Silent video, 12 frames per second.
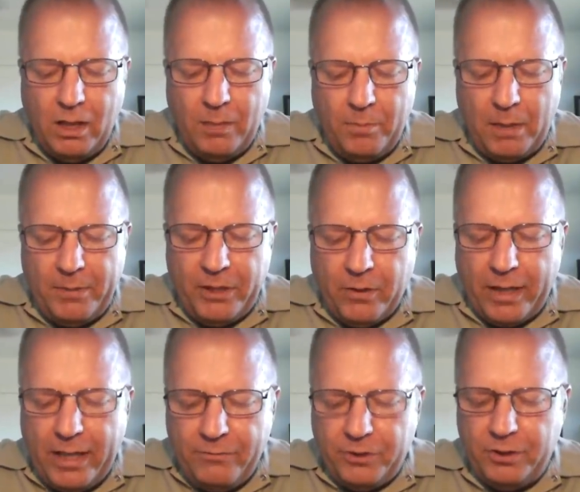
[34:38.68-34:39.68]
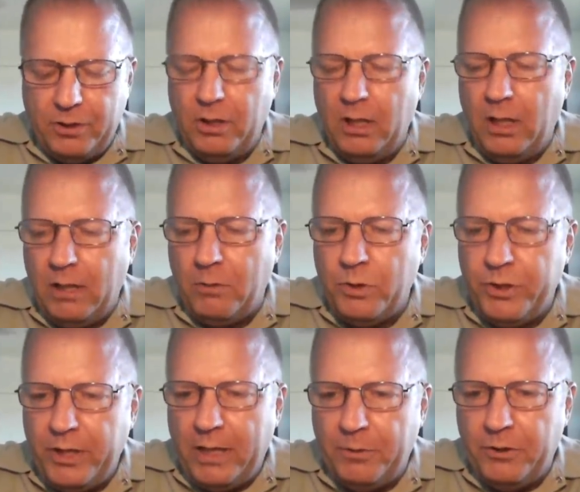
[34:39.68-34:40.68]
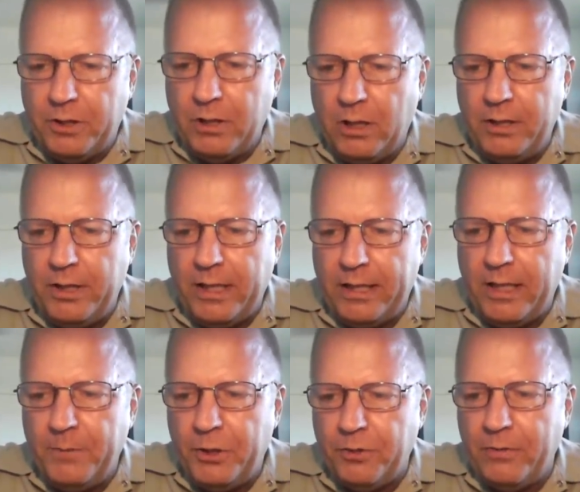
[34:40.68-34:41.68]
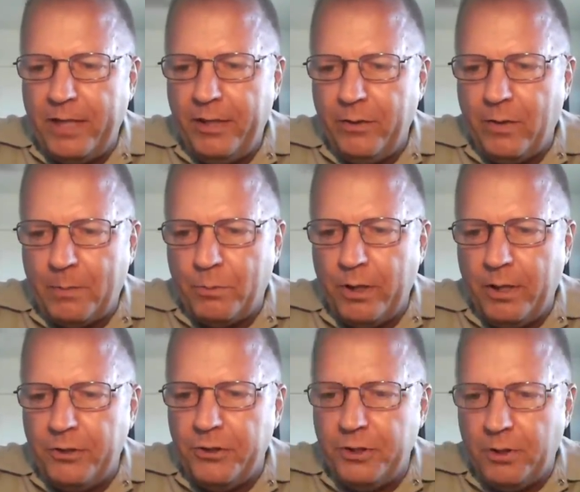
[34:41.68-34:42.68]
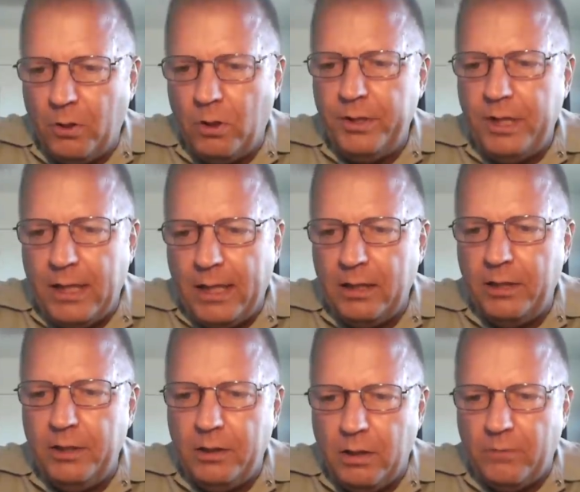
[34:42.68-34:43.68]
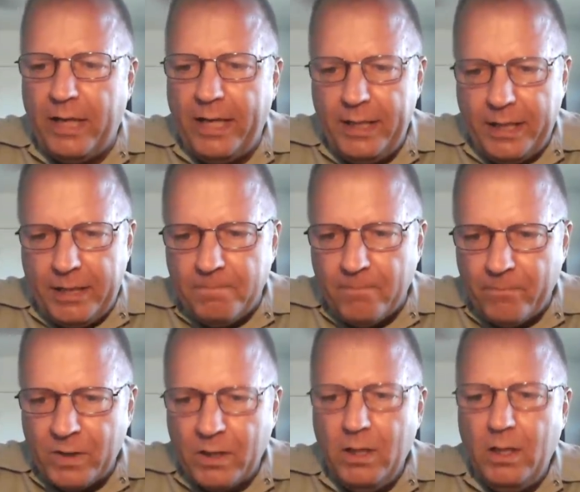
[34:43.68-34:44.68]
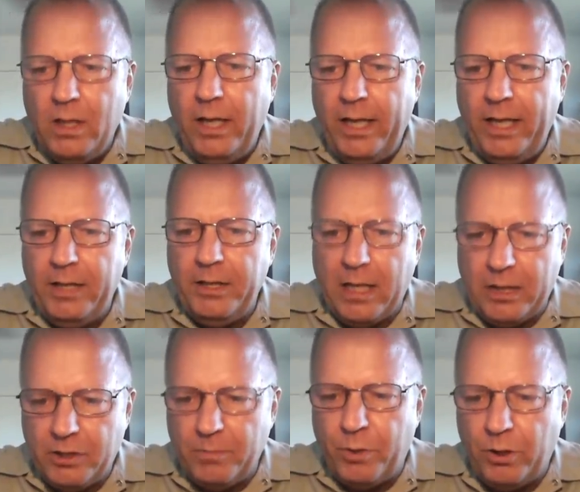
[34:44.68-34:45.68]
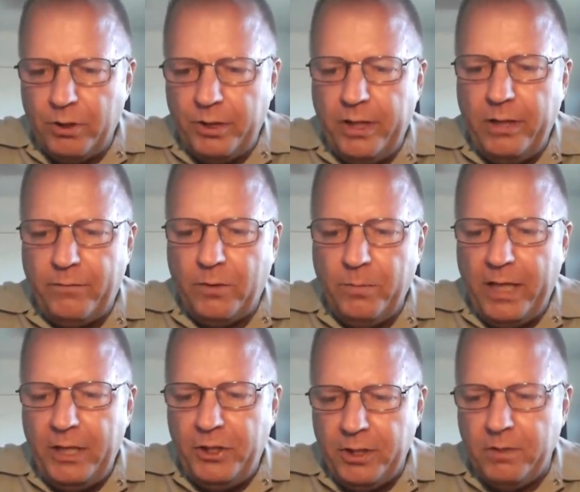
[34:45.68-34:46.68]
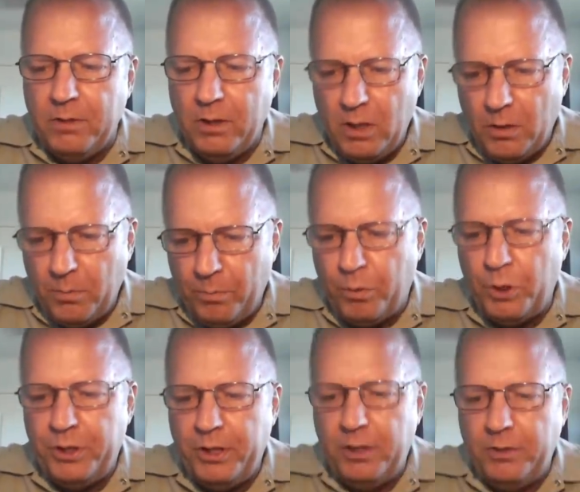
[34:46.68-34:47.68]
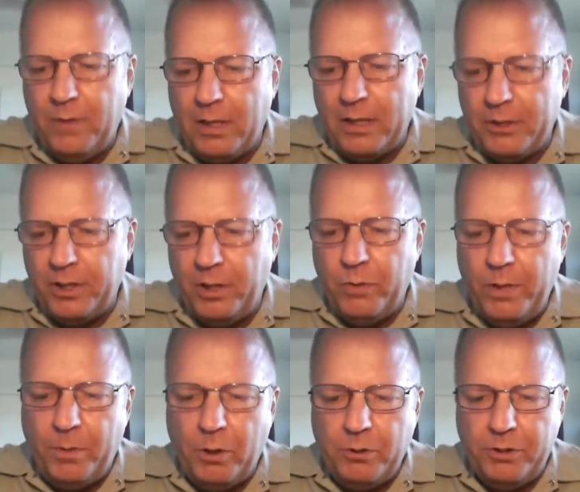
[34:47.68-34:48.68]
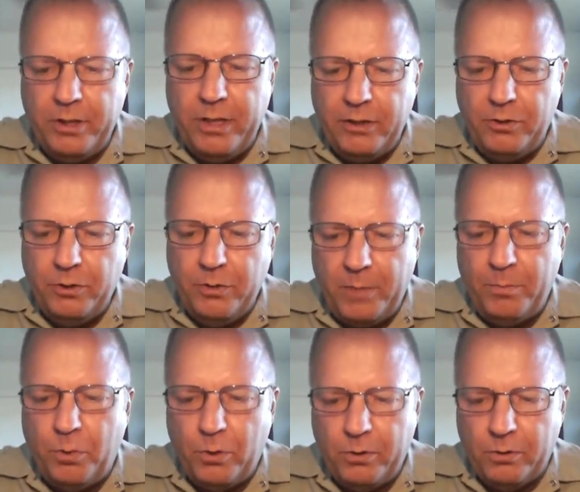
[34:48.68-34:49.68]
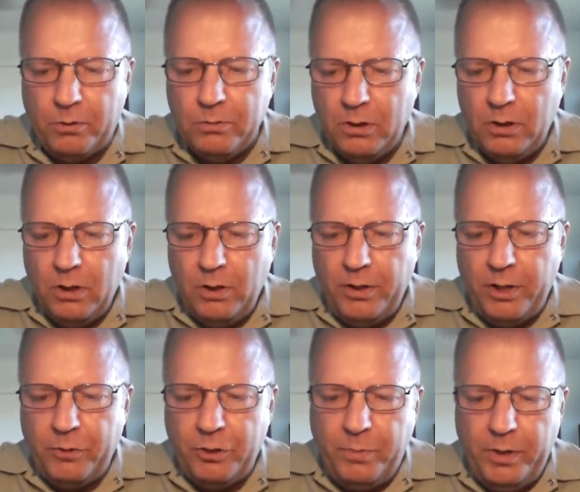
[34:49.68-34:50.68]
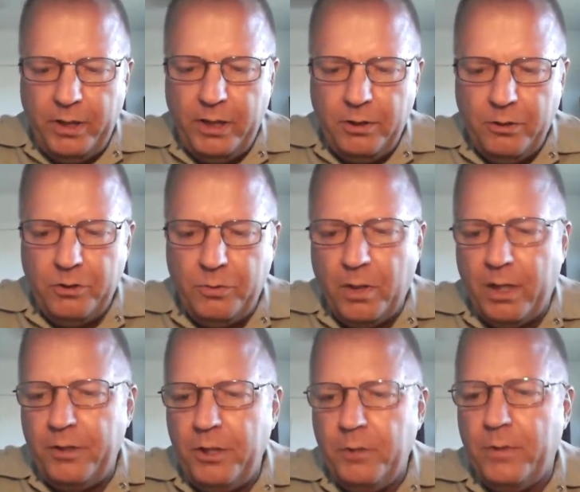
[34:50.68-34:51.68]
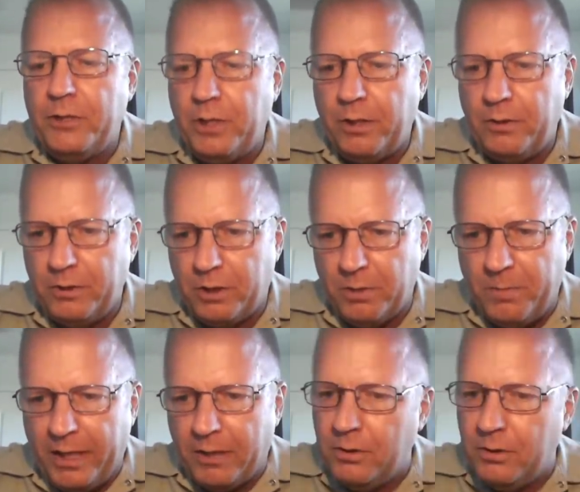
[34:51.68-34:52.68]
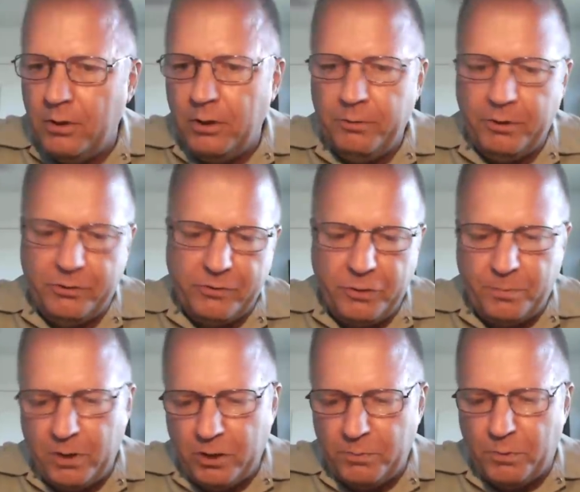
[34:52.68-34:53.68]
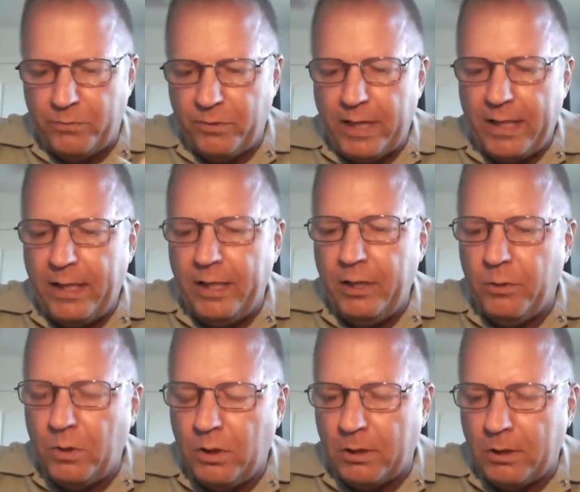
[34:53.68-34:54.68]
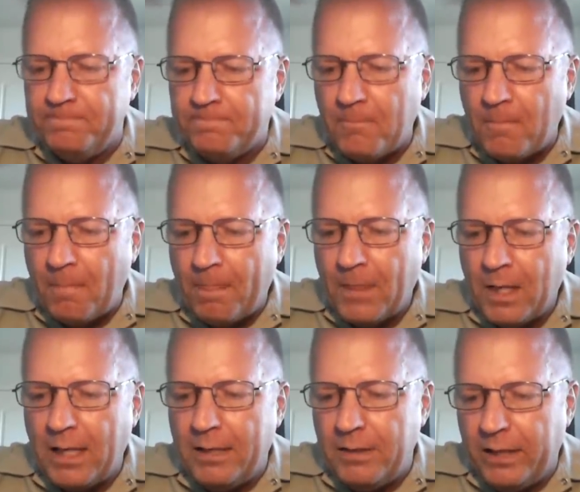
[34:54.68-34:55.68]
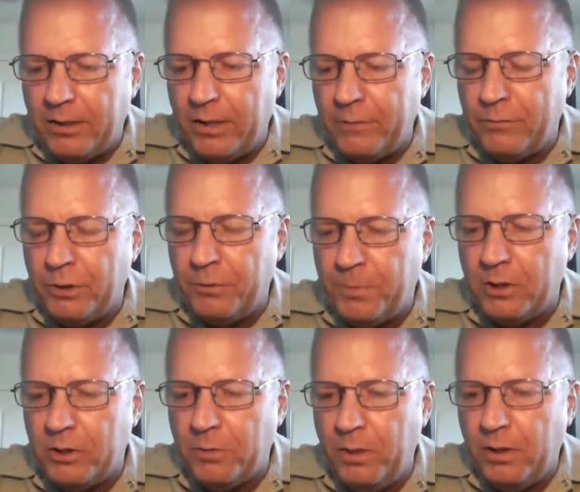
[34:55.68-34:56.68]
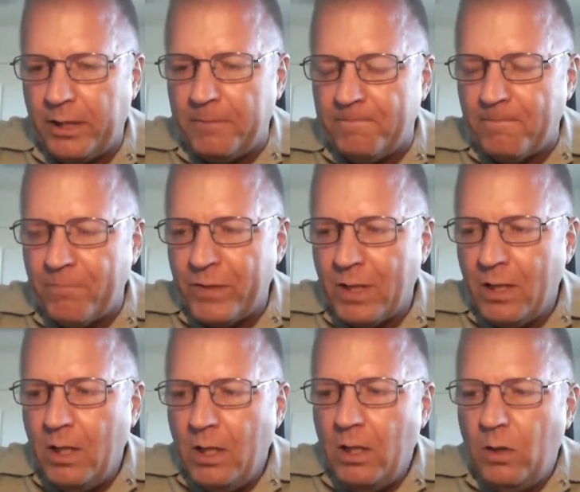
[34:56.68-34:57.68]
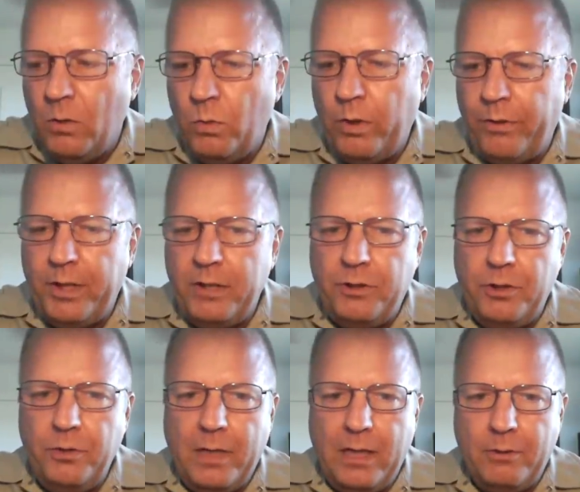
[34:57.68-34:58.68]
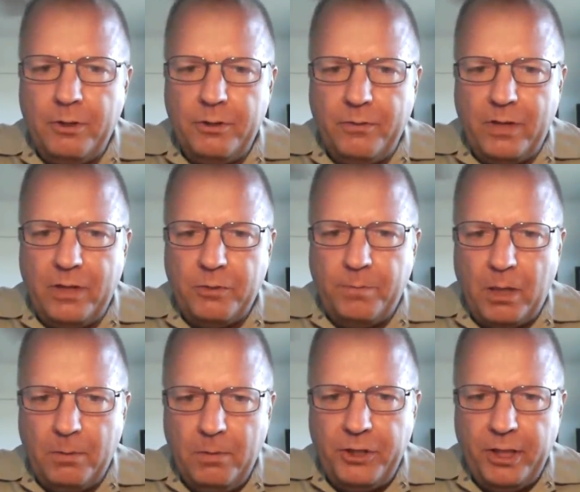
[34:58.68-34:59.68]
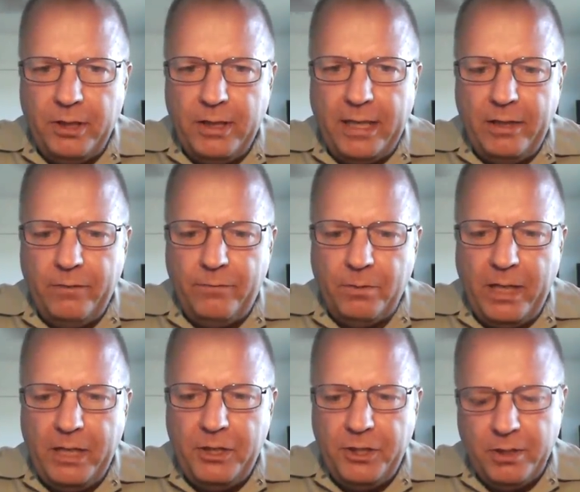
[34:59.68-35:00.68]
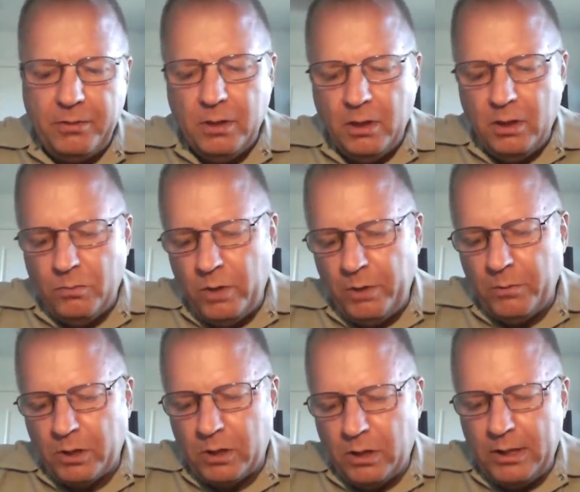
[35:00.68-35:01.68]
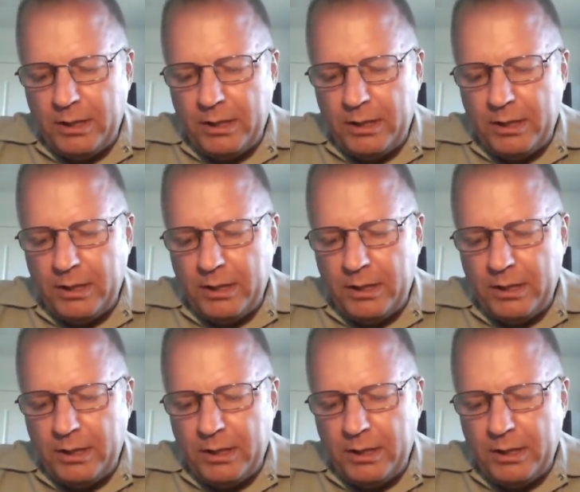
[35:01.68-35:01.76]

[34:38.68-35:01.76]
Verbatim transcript: Uh, Bobby Graves uh, was able to contact amateur radio operators on the island of Haiti and got some pertinent information, pushed it to us, and we posted it to a portal that was being used by the U.S. Southern Command, who is responsible for that AOR, that area of responsibility within two hours of us publishing that information, we were